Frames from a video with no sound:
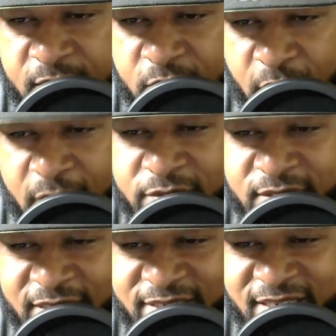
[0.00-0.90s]
Ronald
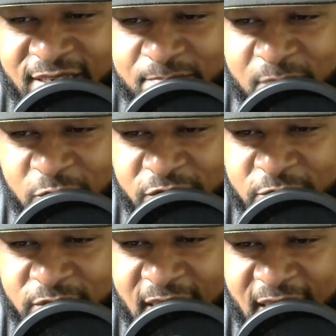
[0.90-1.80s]
said you keep both
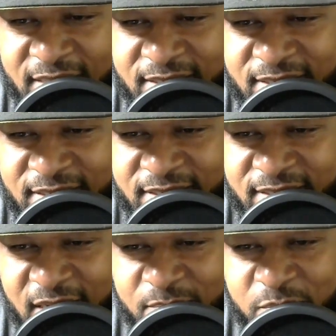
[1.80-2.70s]
those guys as
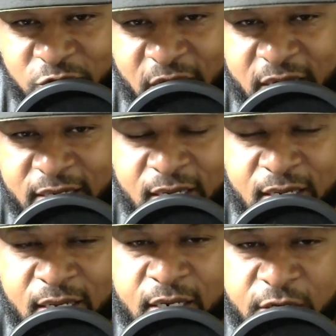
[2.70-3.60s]
staples right now.
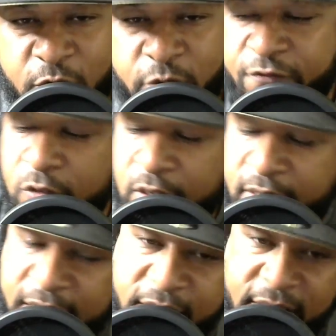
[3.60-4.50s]
You know what? If you look
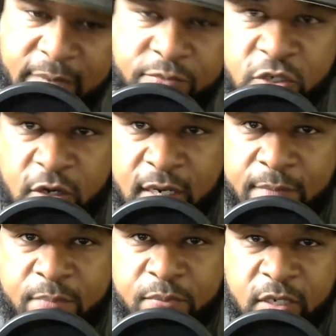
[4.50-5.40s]
at the depth chart, let
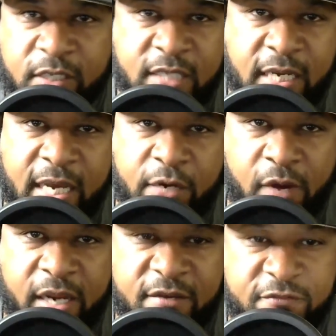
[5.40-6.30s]
me pull it because I got it
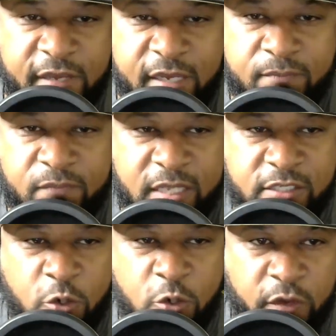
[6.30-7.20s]
right here, fam.
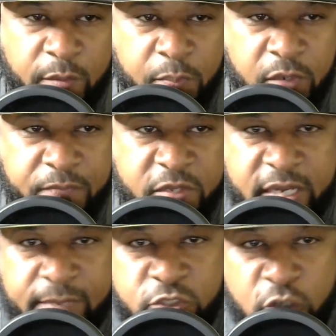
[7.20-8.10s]
Let's go over it. I'm going to pull up the
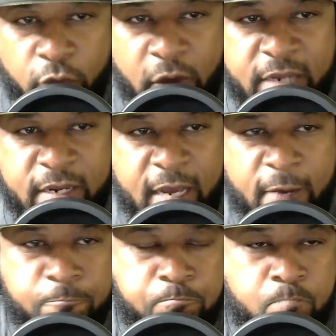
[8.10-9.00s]
depth chart right
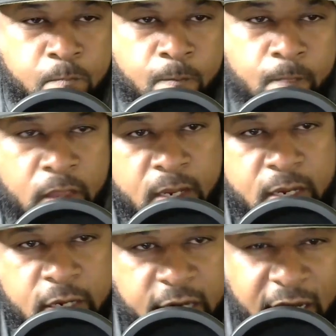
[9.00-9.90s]
now.
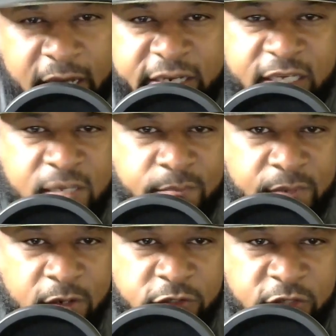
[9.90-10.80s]
And I like to keep
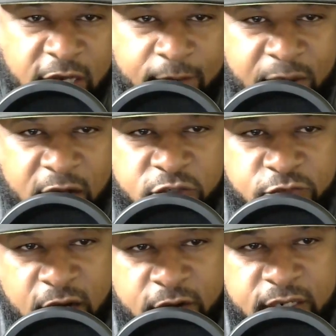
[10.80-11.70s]
it on so I can bounce
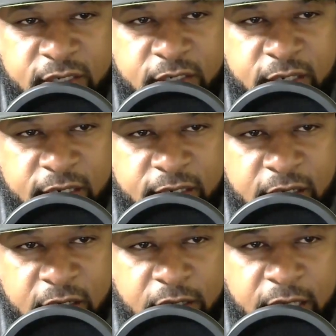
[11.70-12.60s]
around and
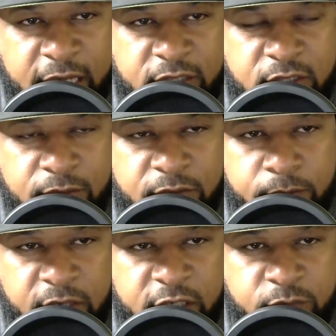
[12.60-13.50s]
look at some of the players.